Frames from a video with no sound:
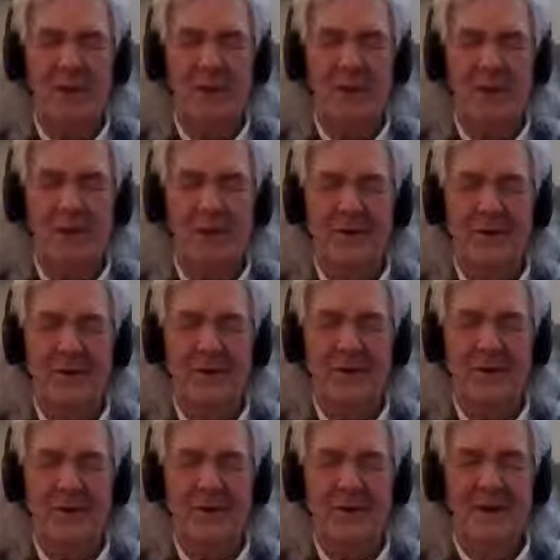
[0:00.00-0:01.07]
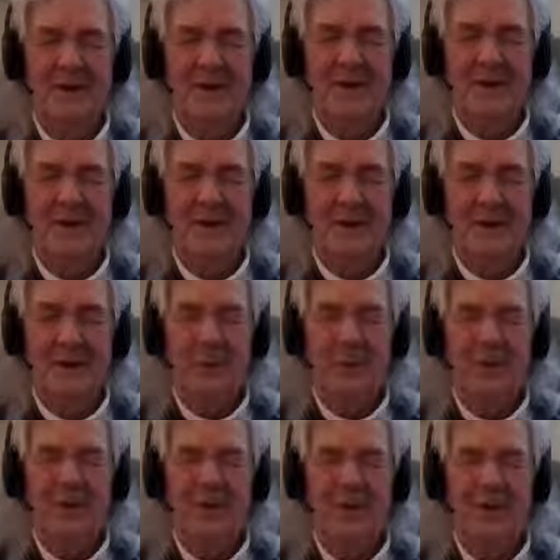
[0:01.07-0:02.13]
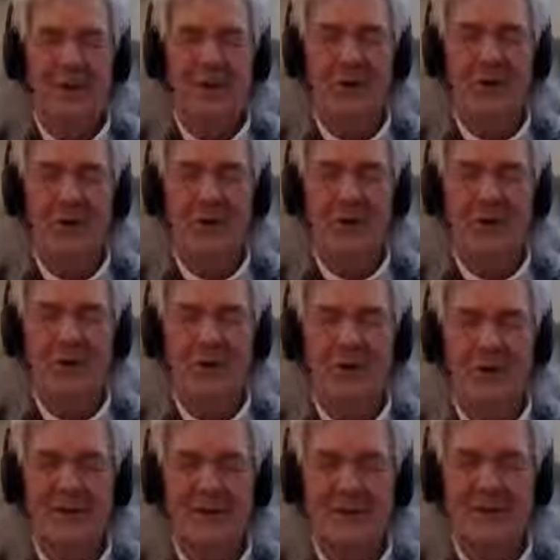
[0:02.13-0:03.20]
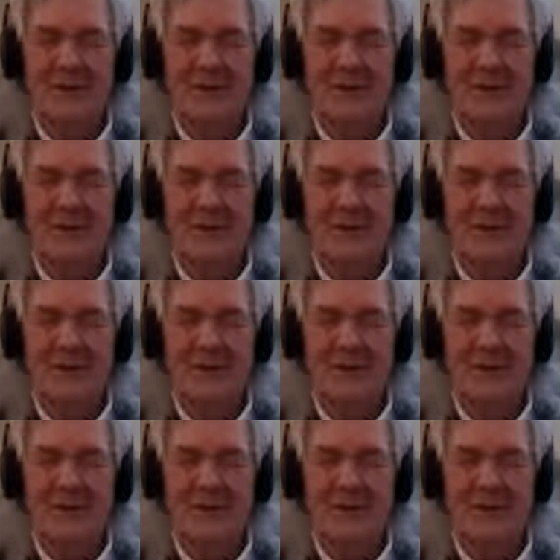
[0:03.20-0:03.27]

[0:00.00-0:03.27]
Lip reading: heard, we create a new world,